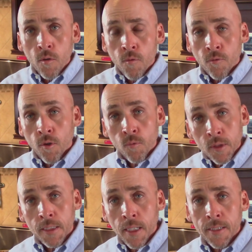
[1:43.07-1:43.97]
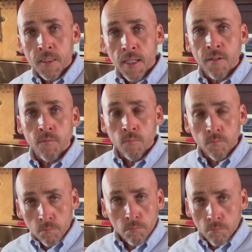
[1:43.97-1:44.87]
for a really nice set of
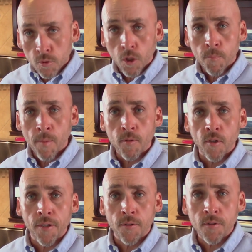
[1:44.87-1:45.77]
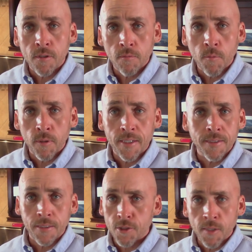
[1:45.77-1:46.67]
salt pepper grinders to replace
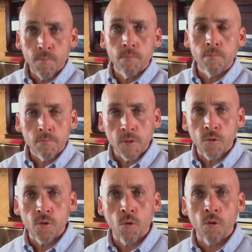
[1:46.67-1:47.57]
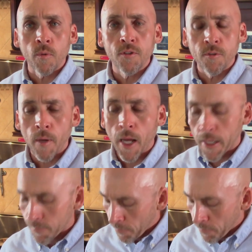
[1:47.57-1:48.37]
the cheap you know, store ones you buy,